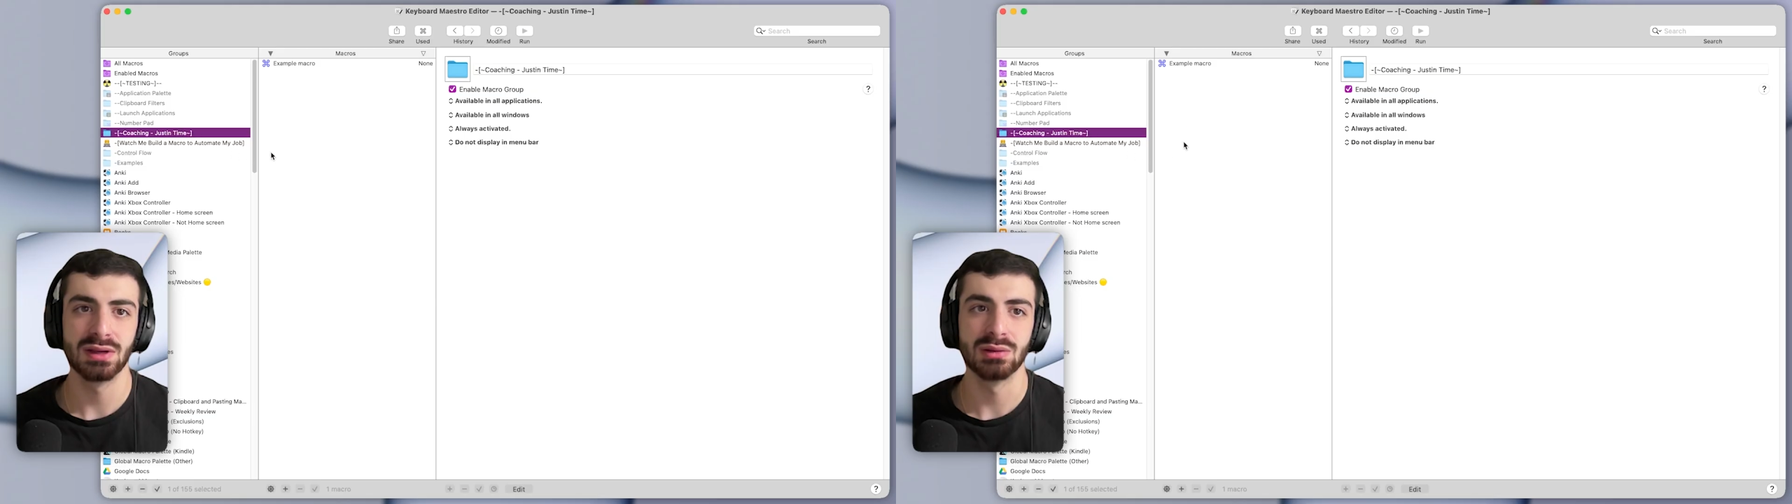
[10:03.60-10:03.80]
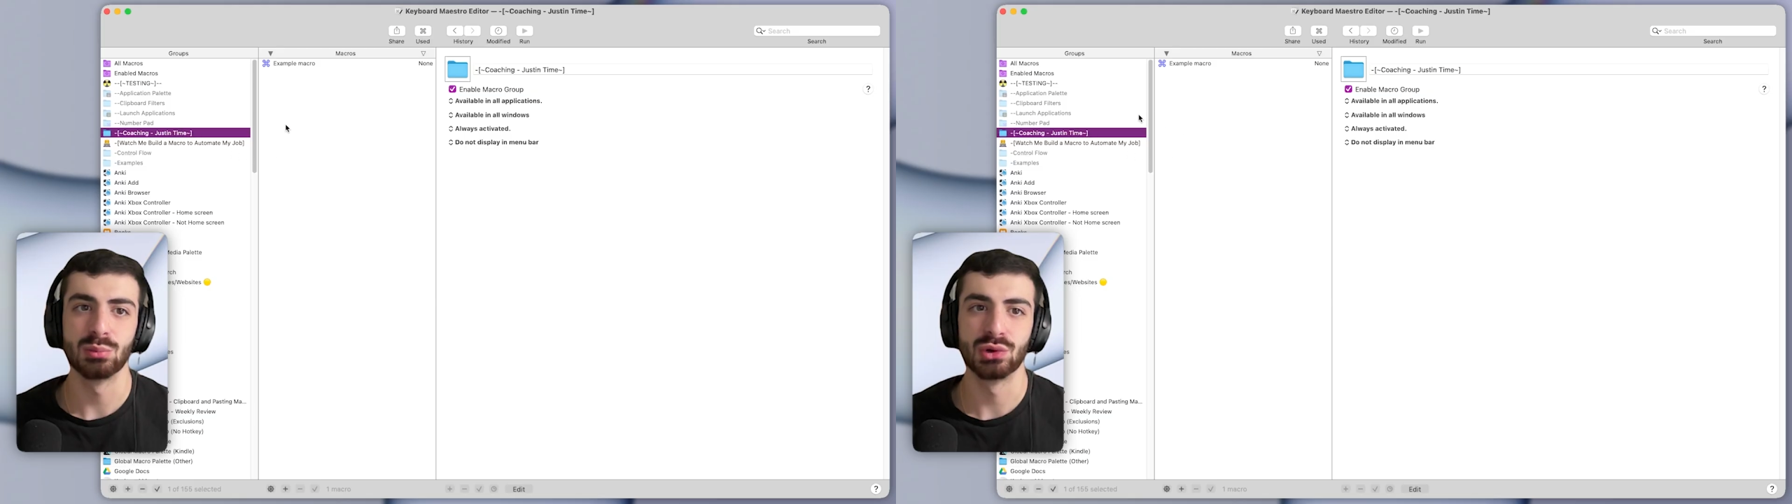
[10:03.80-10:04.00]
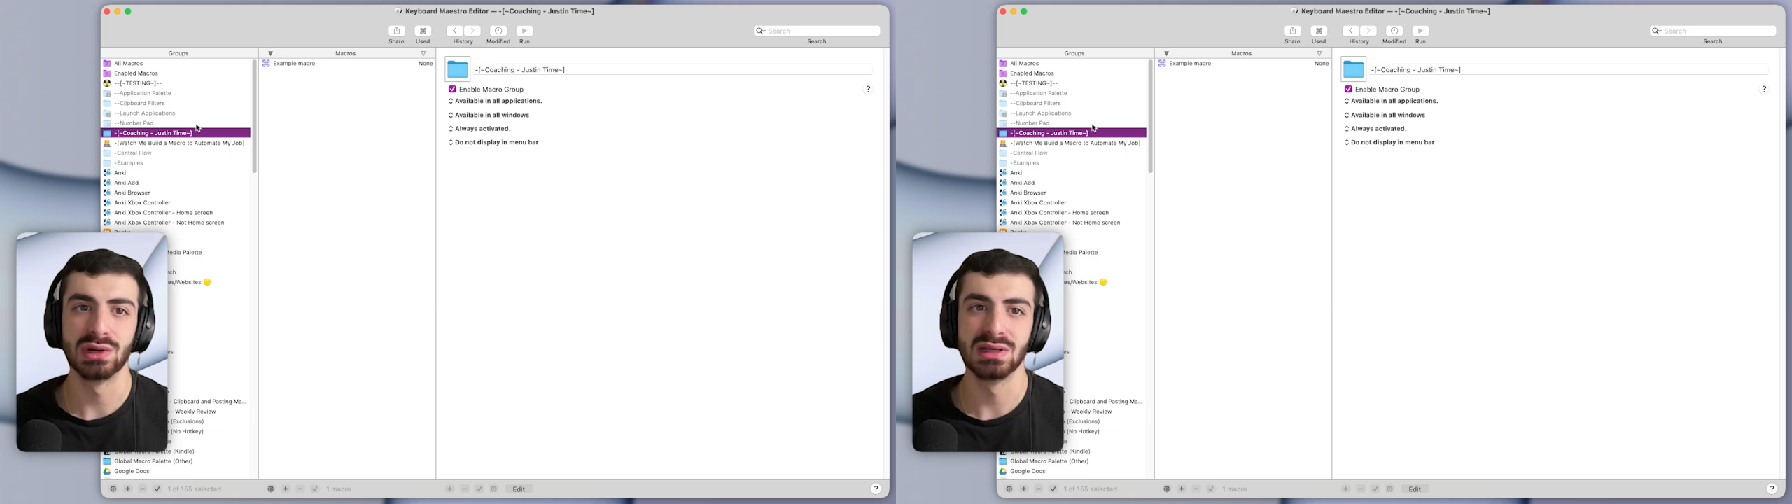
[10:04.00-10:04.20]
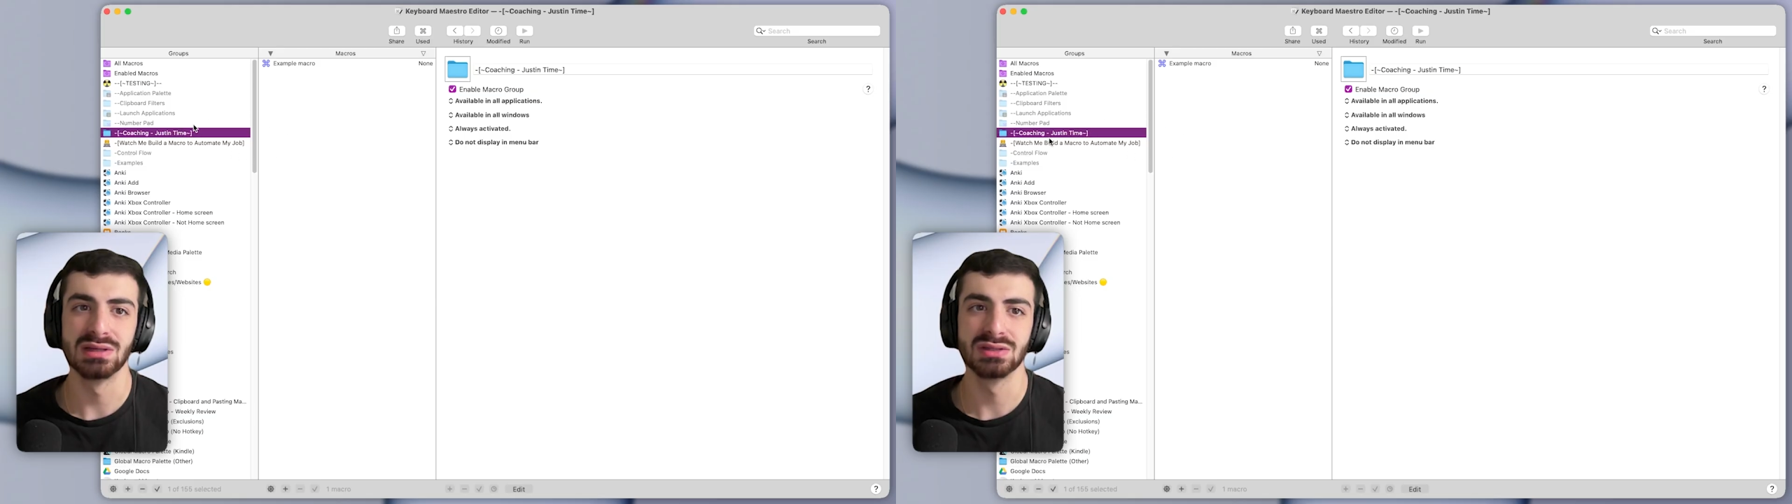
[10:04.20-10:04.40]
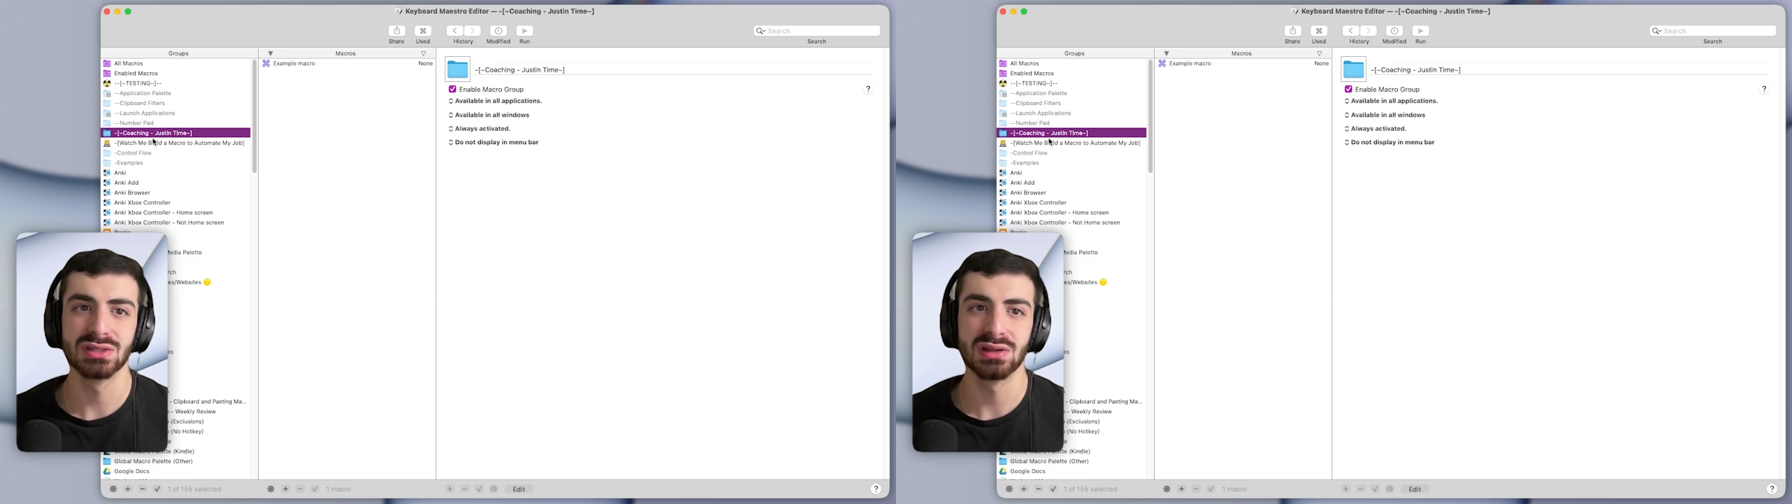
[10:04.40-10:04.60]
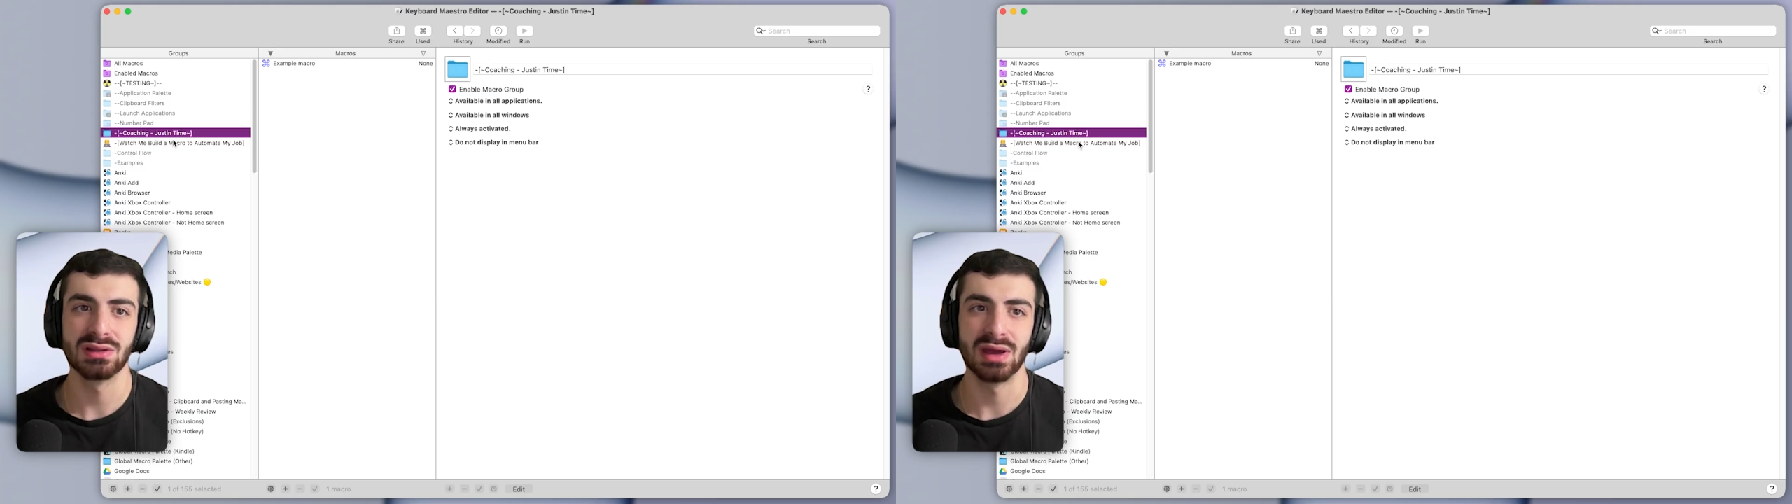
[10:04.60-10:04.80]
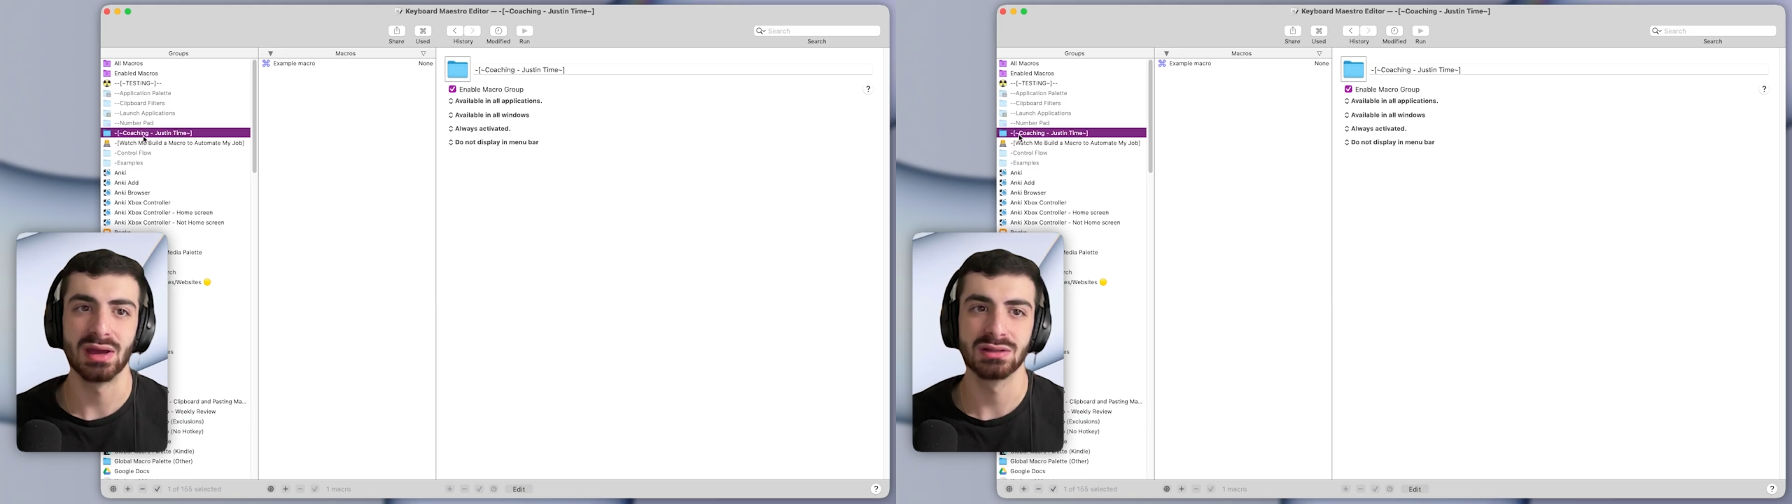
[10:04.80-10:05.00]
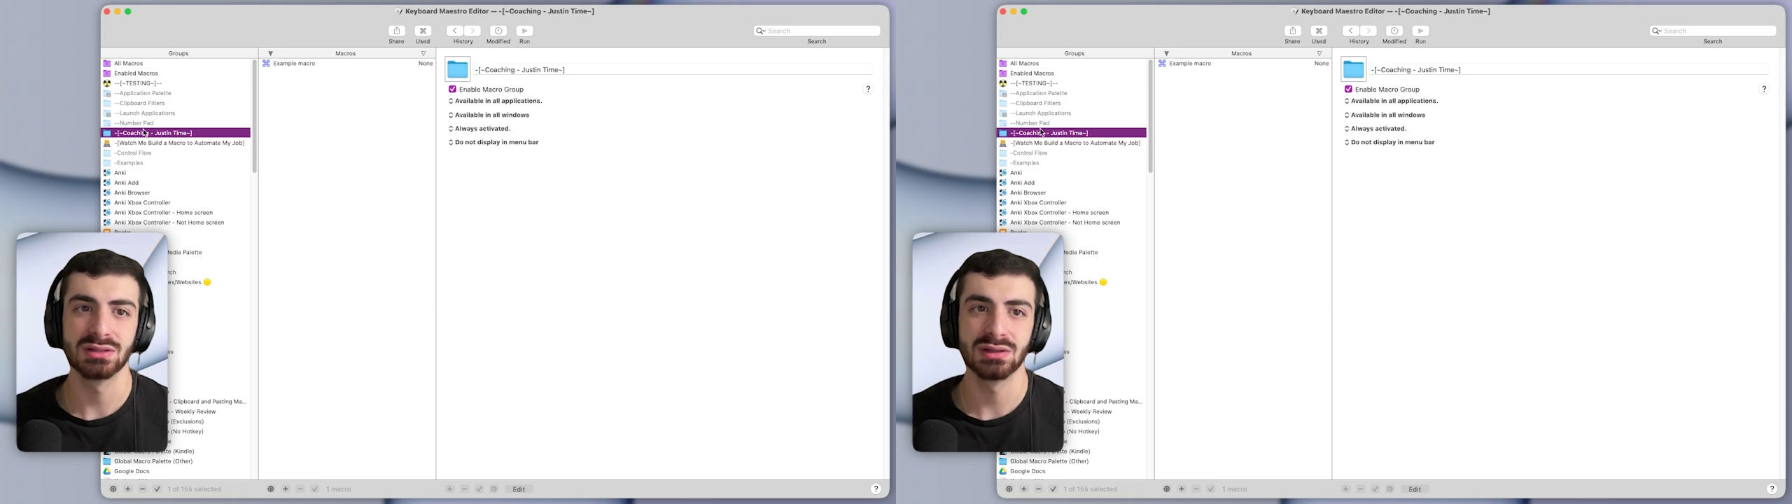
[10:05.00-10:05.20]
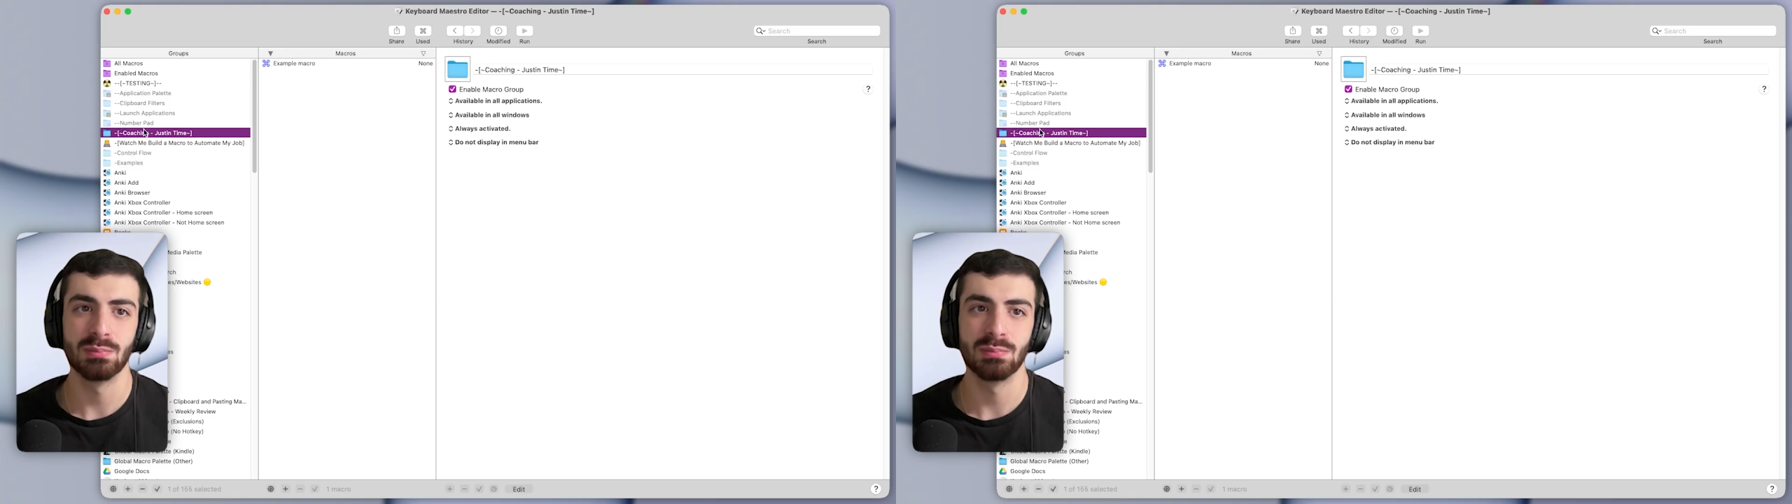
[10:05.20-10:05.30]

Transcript: it brings that